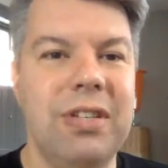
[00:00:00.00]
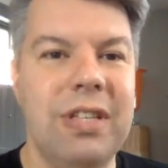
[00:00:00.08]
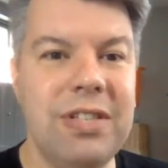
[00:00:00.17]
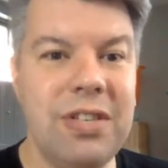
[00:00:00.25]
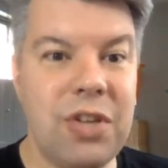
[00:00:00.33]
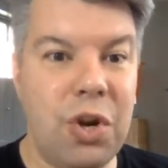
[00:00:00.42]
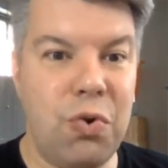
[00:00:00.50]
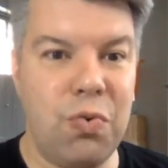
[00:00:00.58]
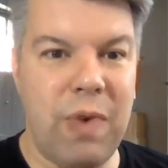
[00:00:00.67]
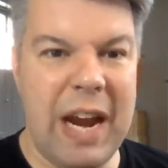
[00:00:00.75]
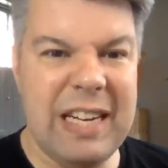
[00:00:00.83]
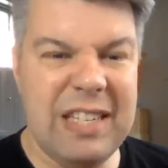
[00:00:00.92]
this is a
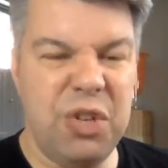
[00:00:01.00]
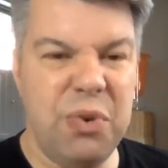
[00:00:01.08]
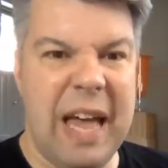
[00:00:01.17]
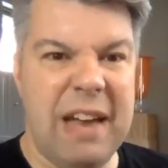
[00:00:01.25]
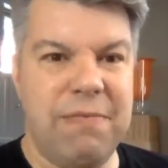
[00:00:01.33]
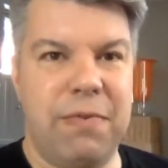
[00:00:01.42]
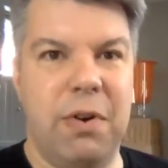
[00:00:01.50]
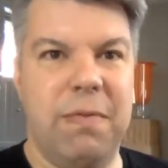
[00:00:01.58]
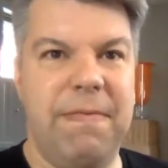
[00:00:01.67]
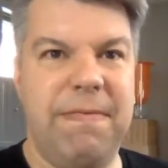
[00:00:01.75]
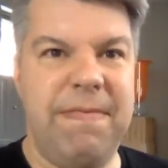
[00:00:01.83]
great duet for